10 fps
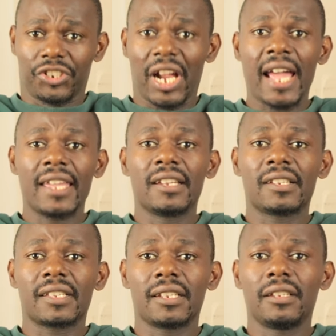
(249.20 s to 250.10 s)
try
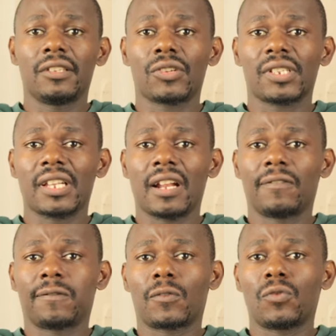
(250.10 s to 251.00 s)
instill in
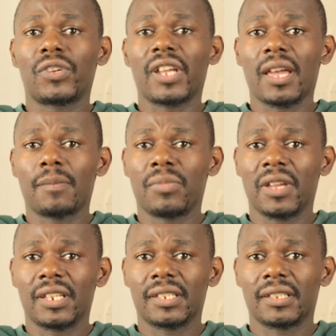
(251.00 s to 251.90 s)
yourself good
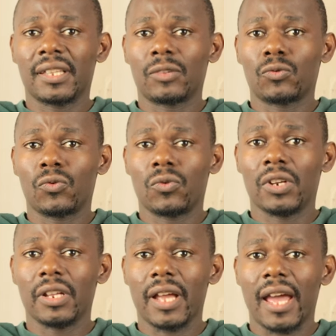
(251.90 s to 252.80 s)
habits that
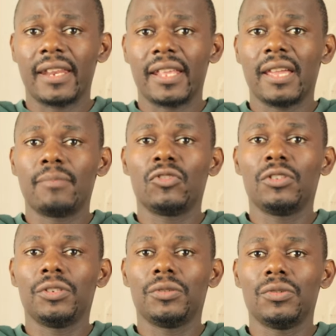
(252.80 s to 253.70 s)
will enable
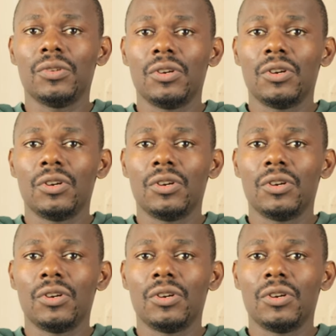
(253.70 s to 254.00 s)
you